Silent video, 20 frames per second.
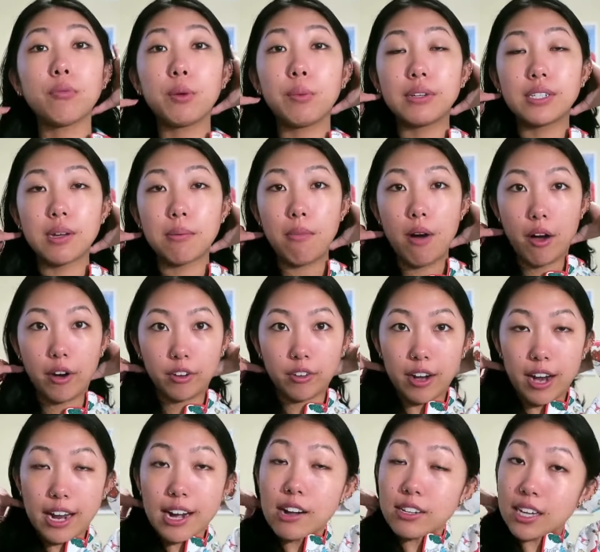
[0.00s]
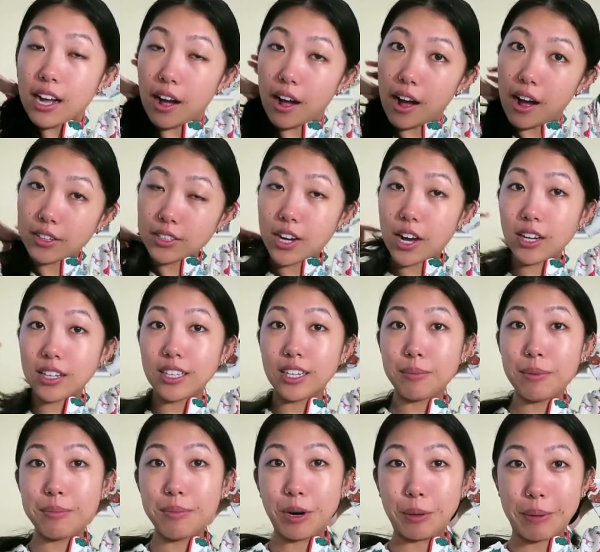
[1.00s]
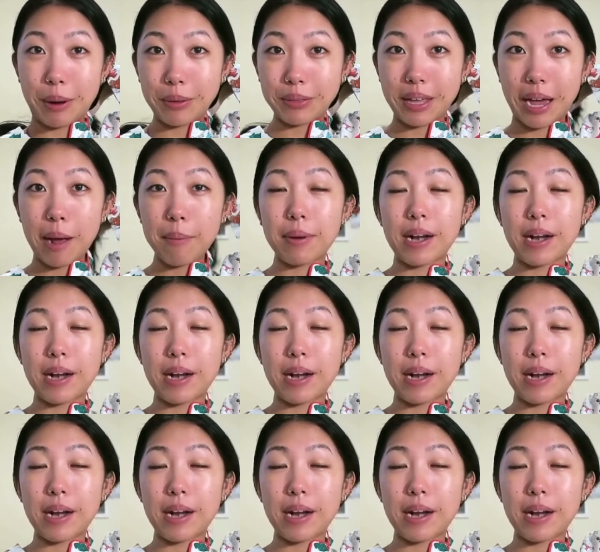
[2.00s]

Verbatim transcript: We went to Monterey and I'll, I'll talk a little bit more about that,